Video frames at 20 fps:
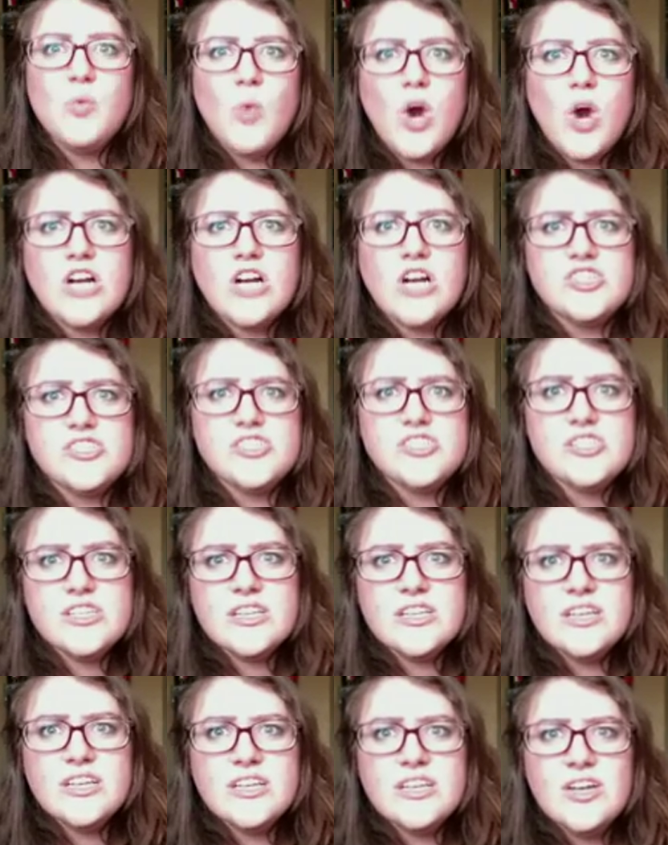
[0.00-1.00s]
worse.
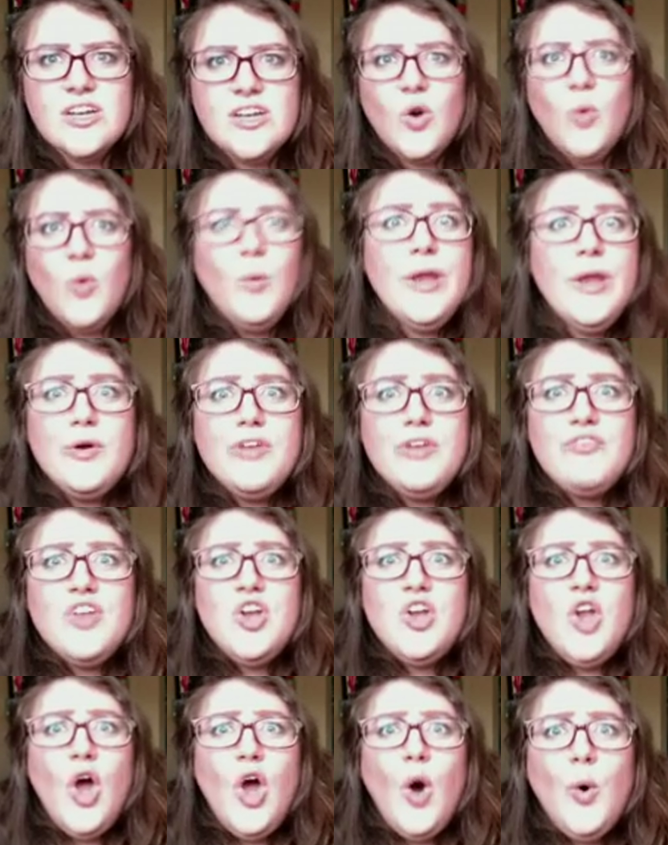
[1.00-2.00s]
We don't even
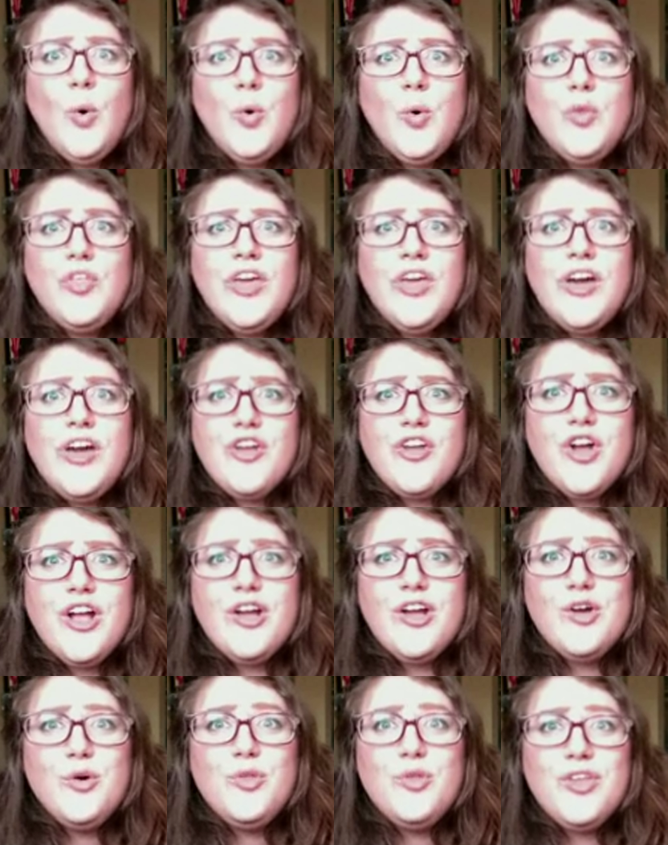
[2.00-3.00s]
know who
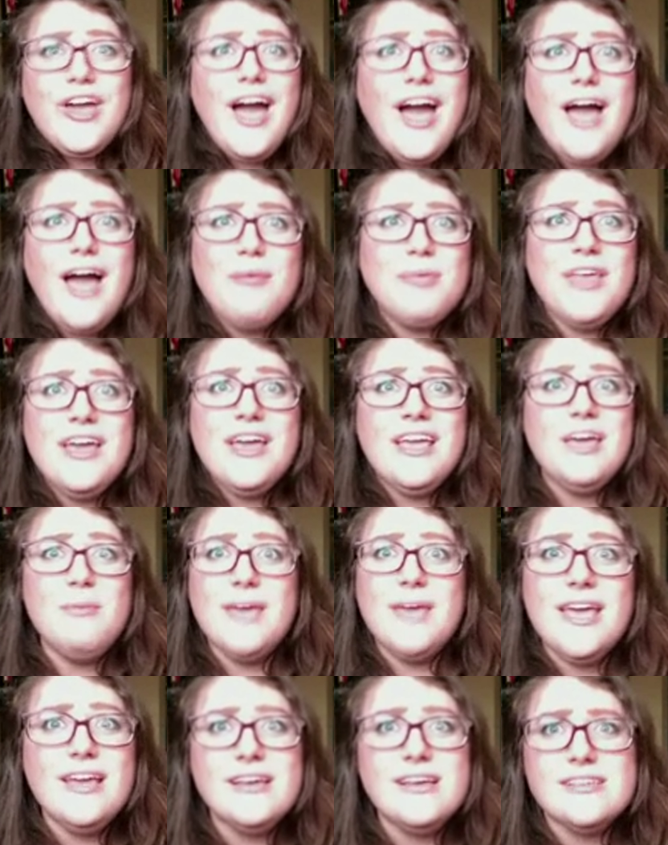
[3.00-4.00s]
the guy playing him
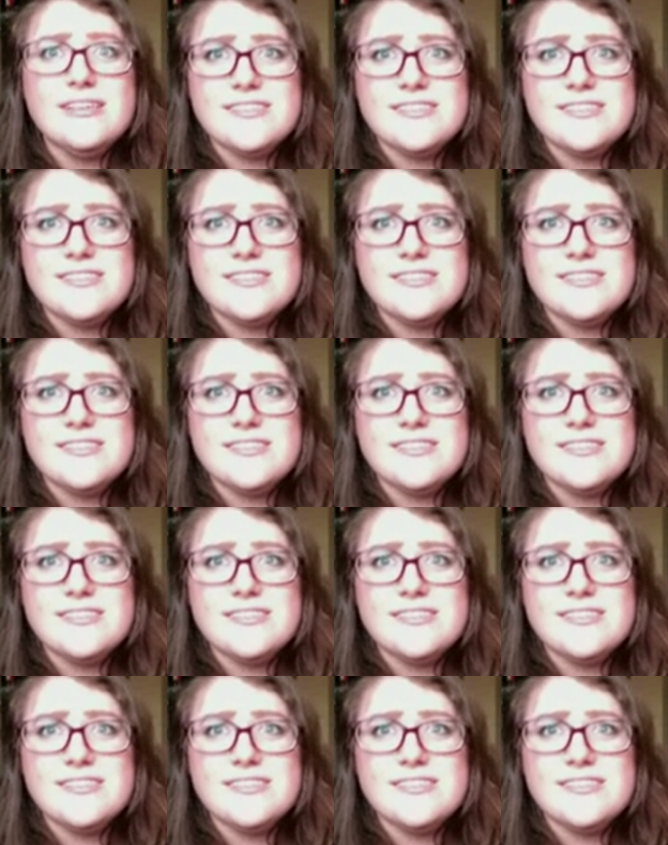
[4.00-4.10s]
is.